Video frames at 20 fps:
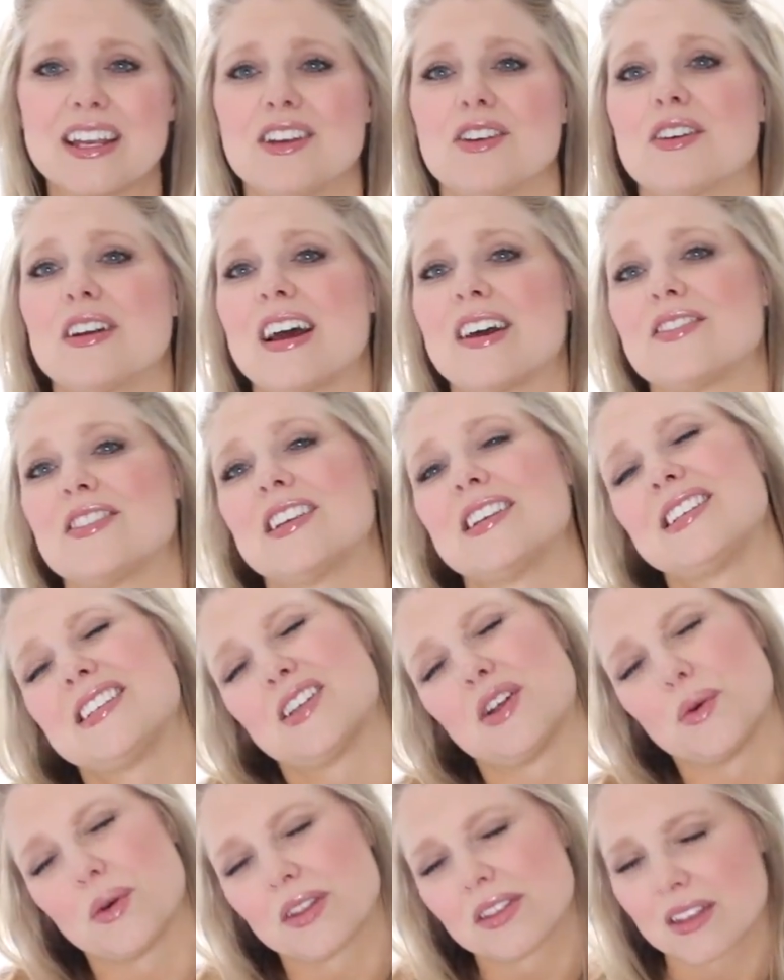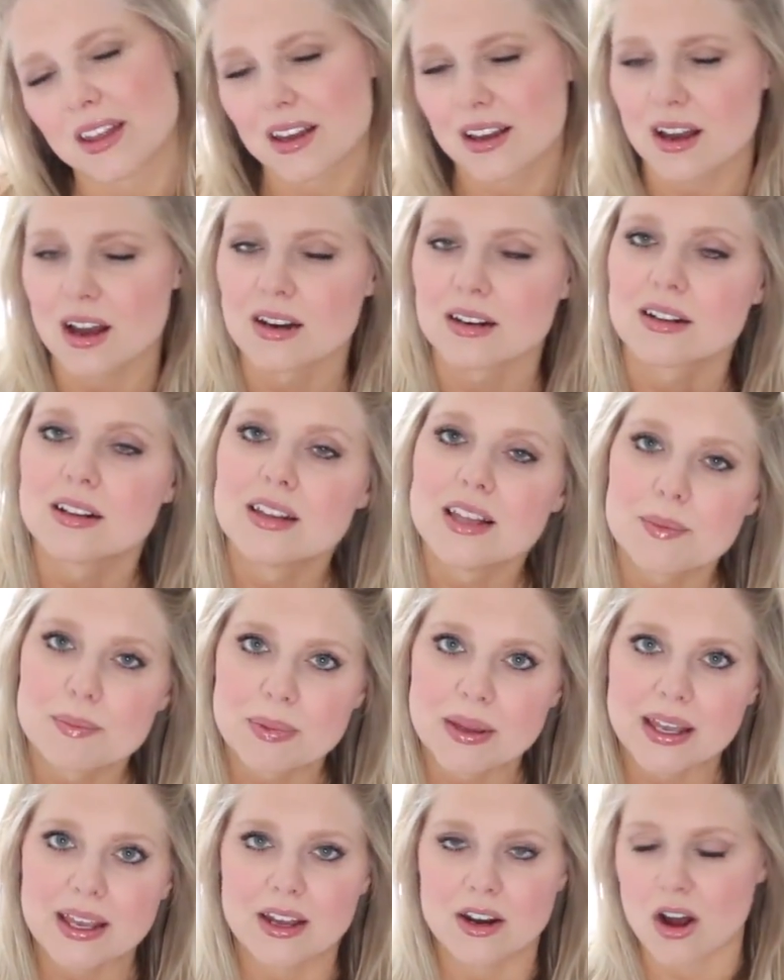You don't have to deal with like
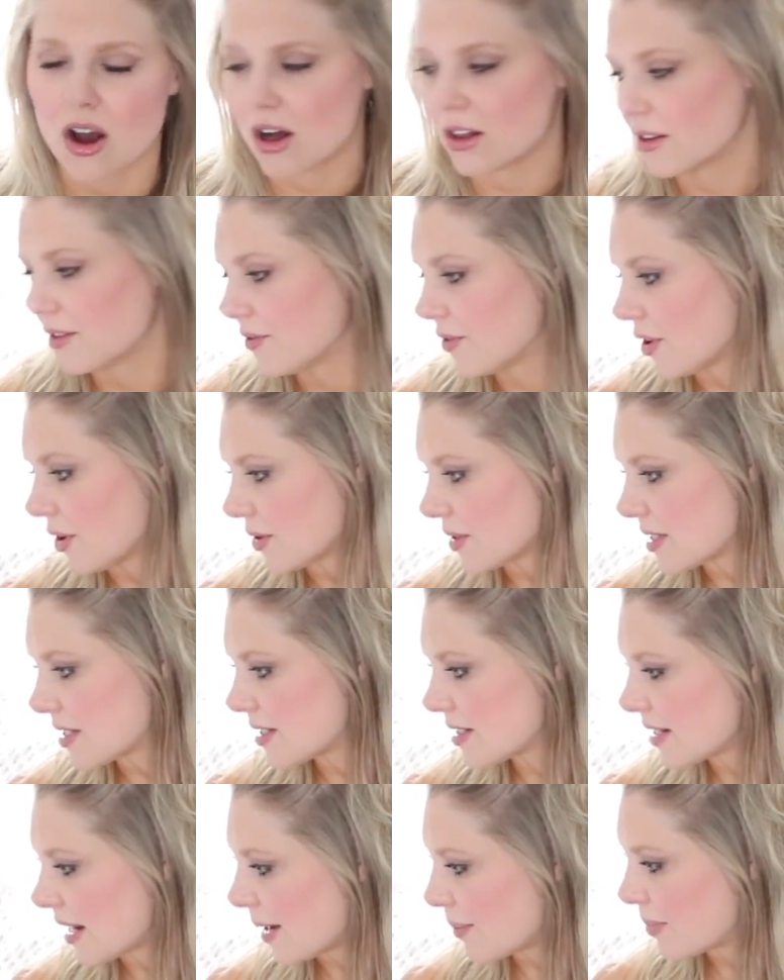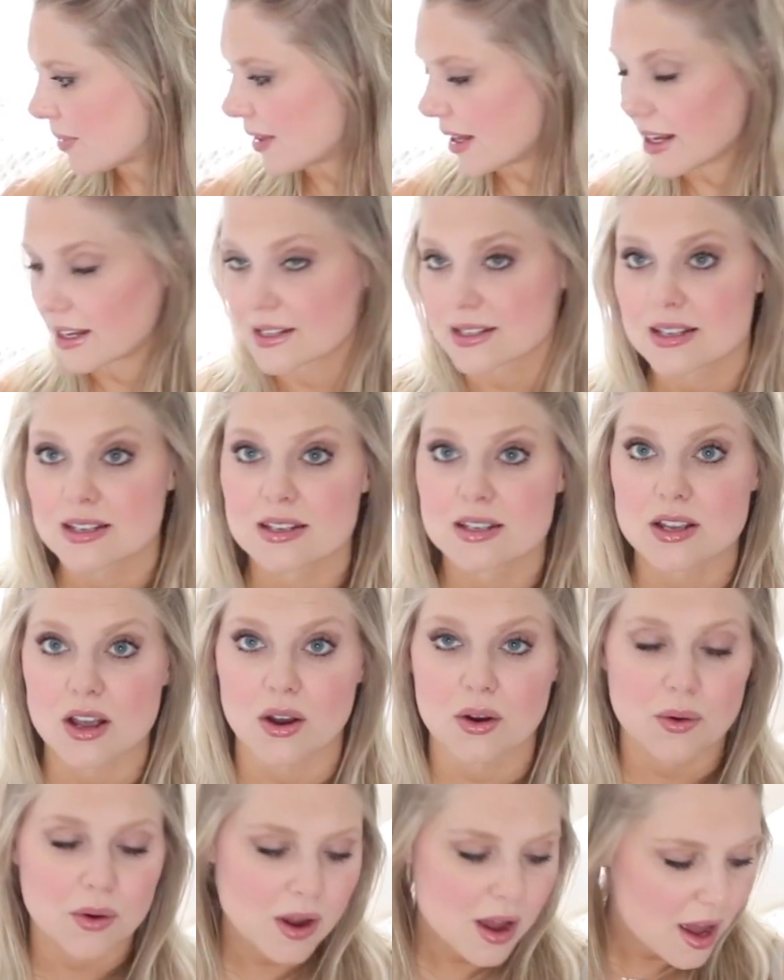unclipping and all of those type things.
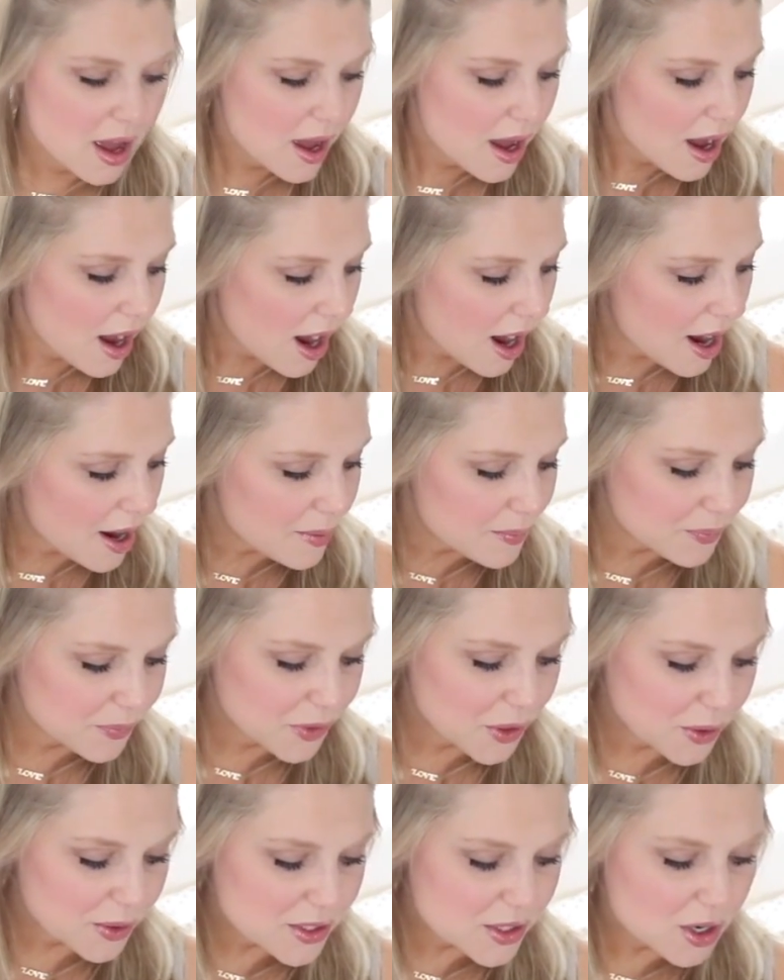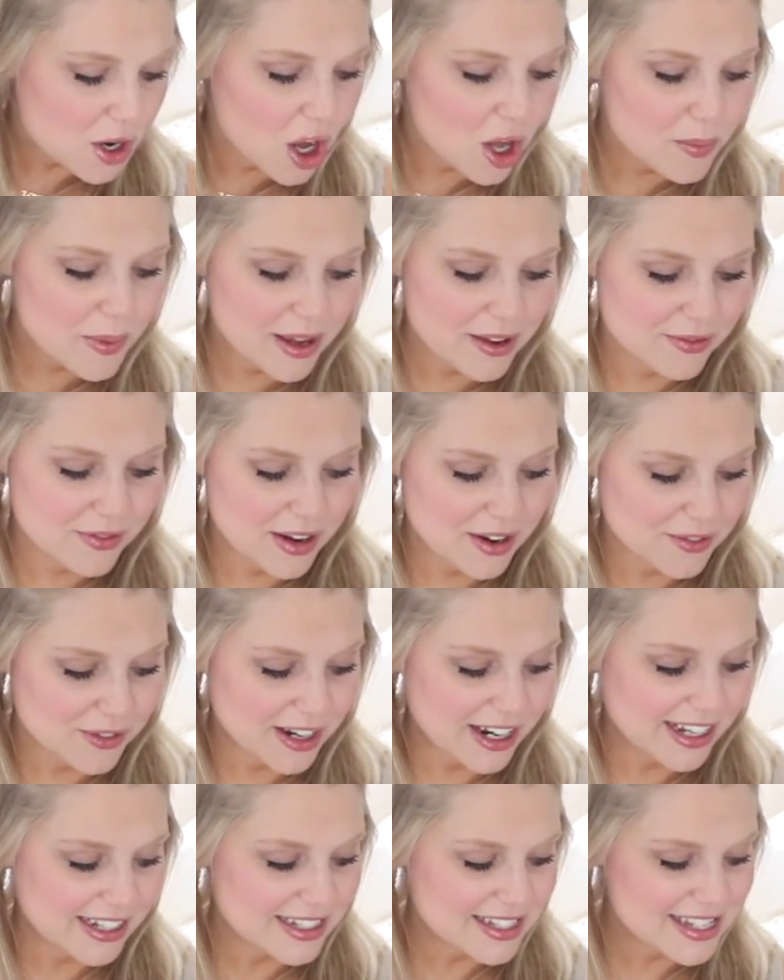So those are all my
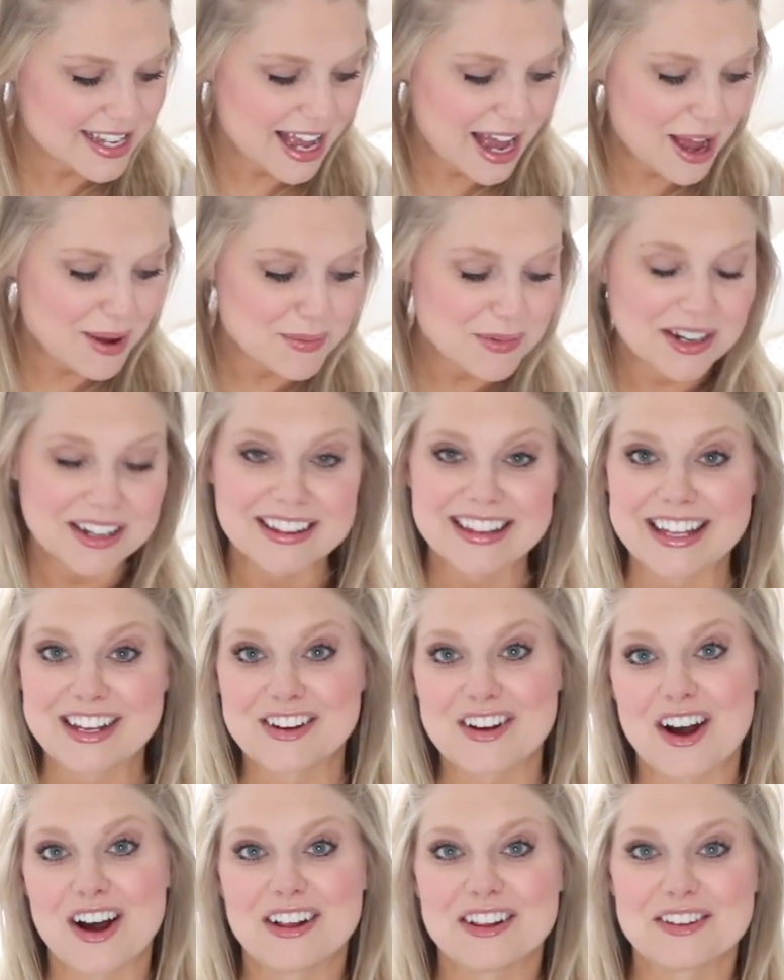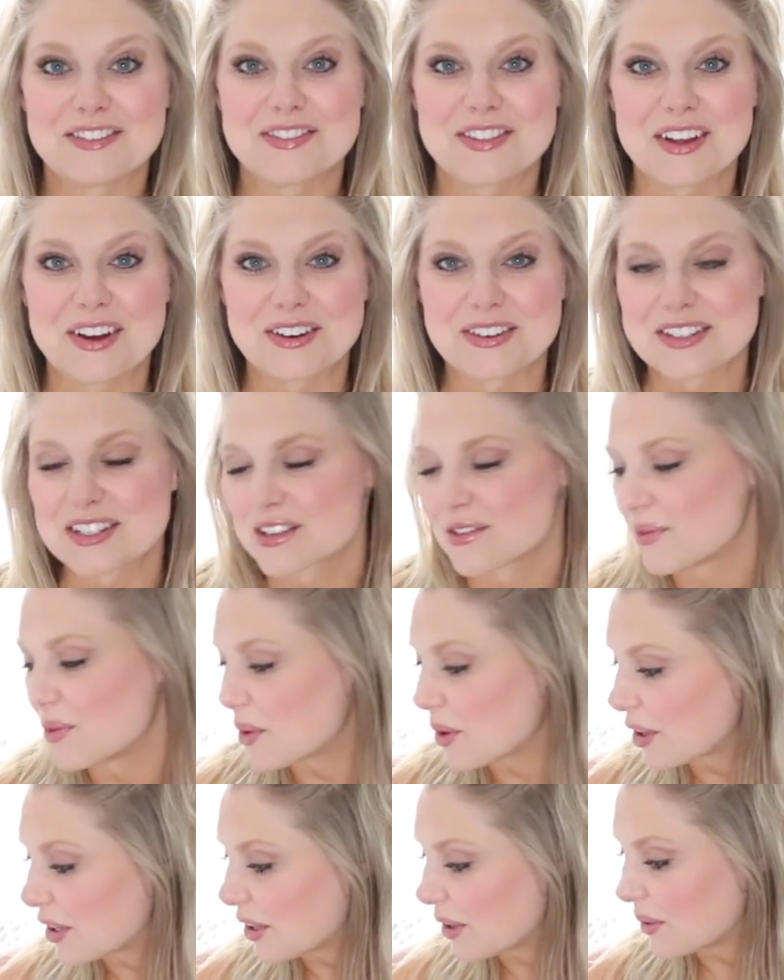favorites. I'm gonna link all of those
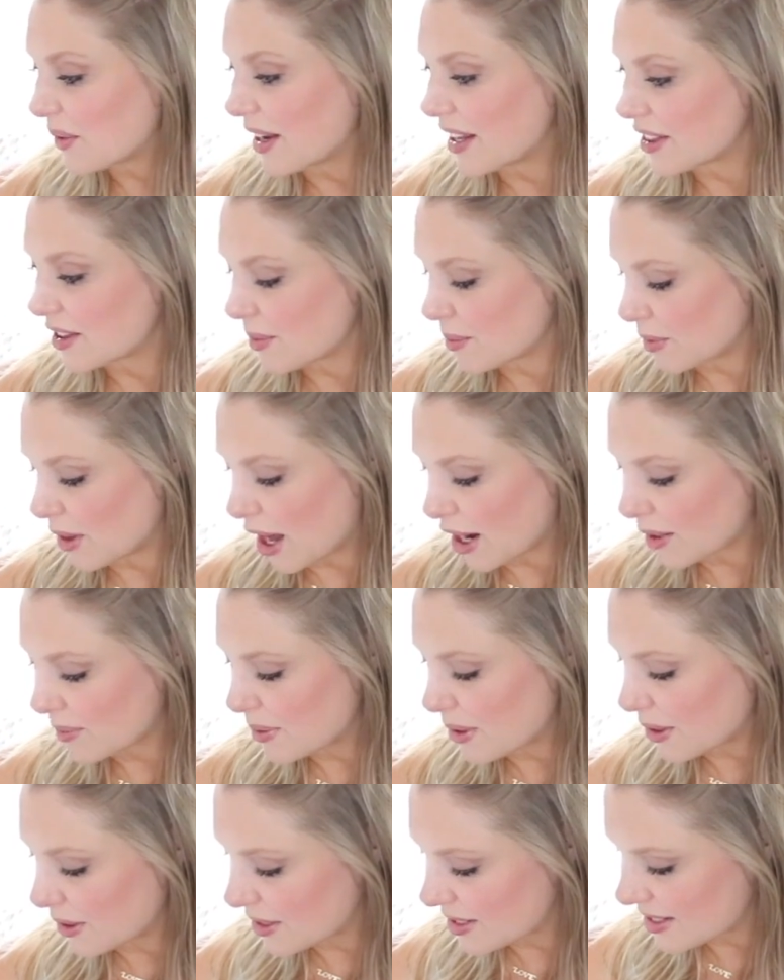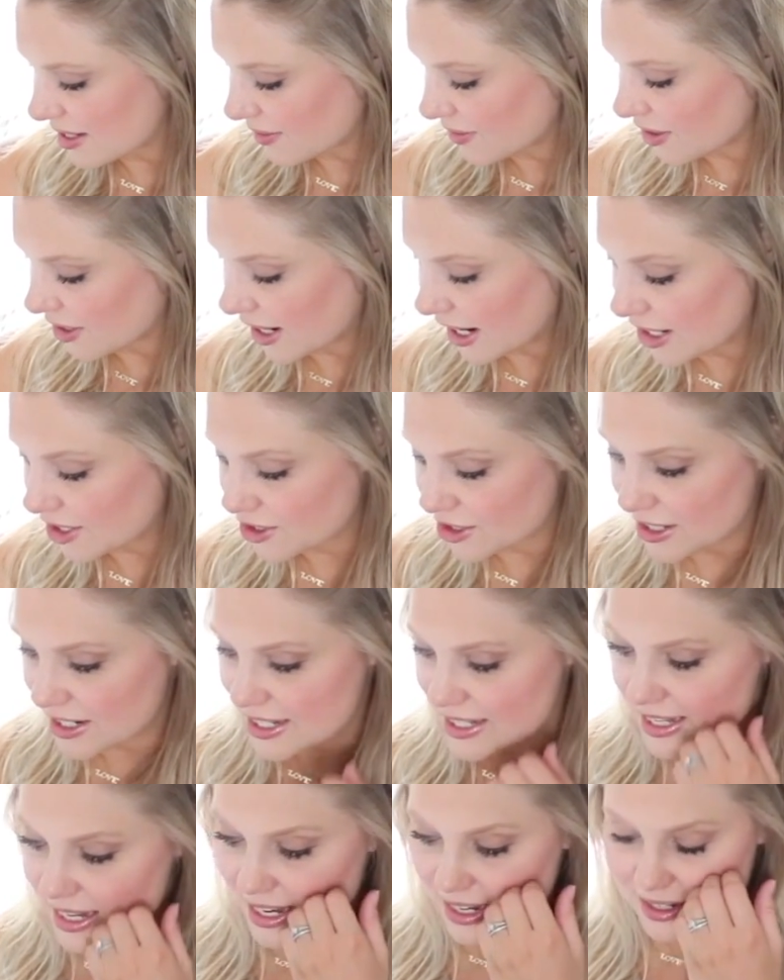for you in the blog post if you're
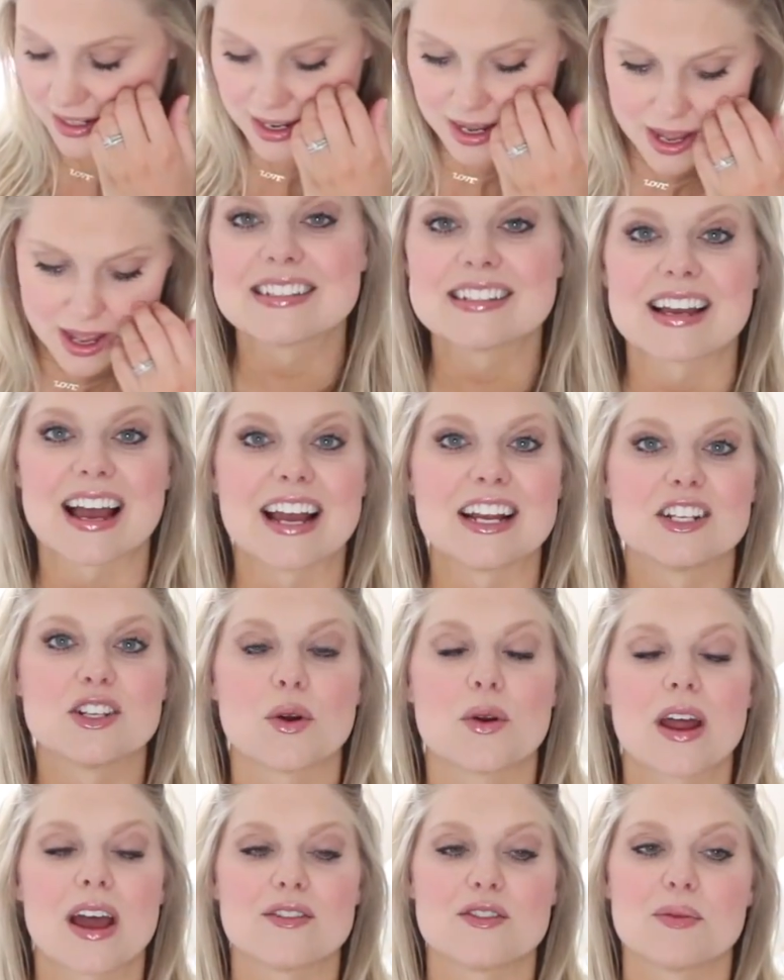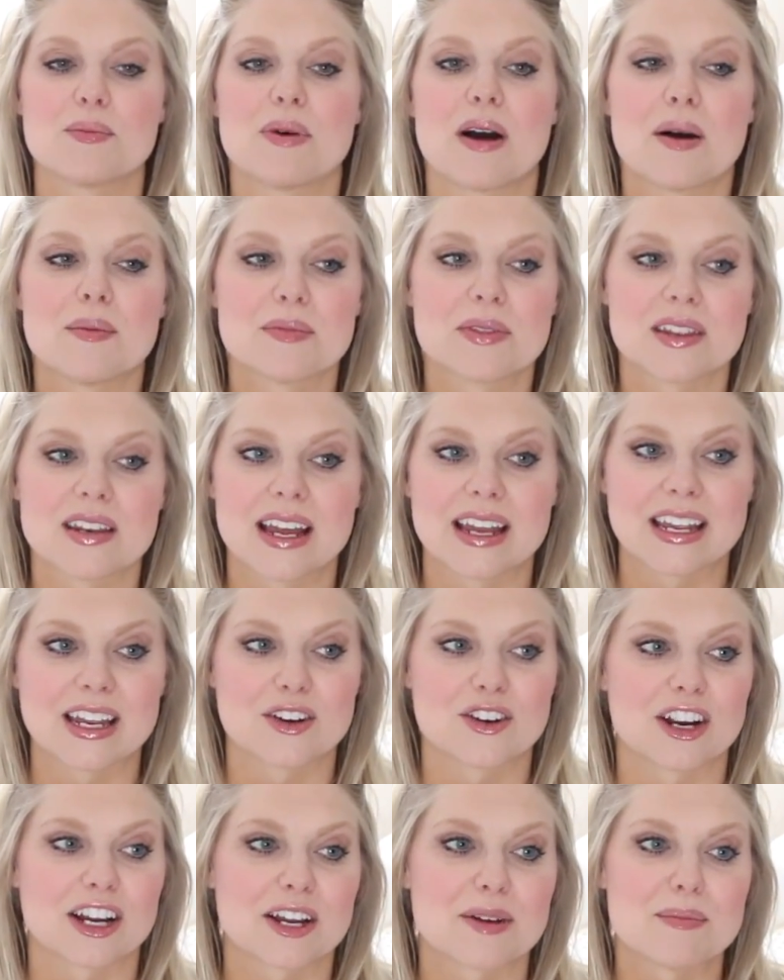interested. I don't have a pump that I can
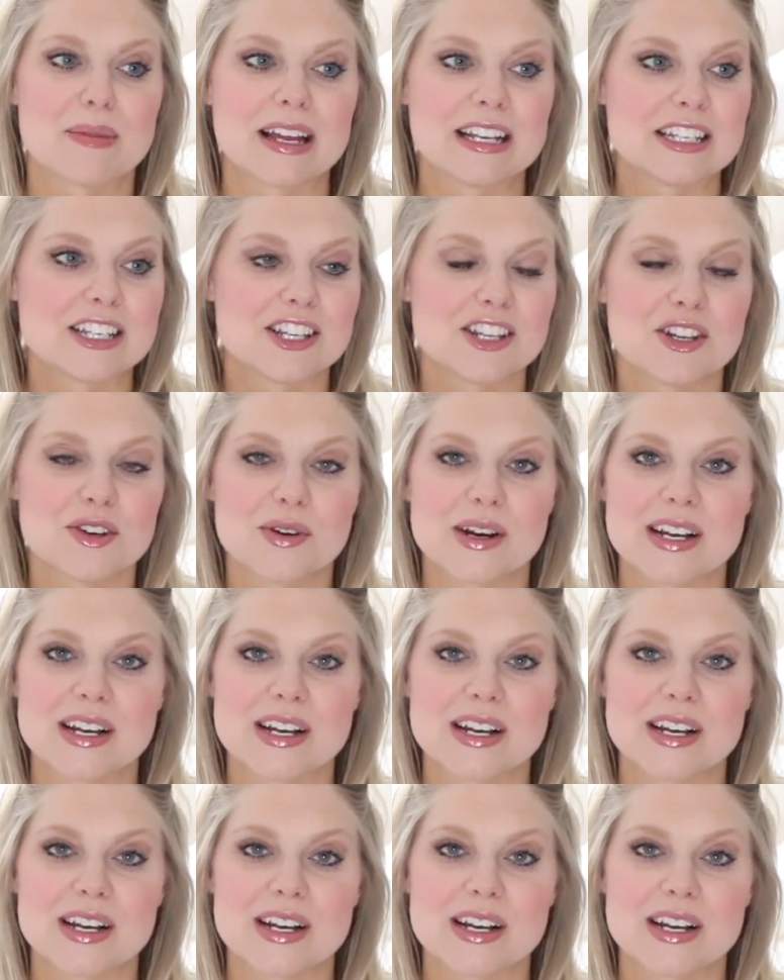recommend to you.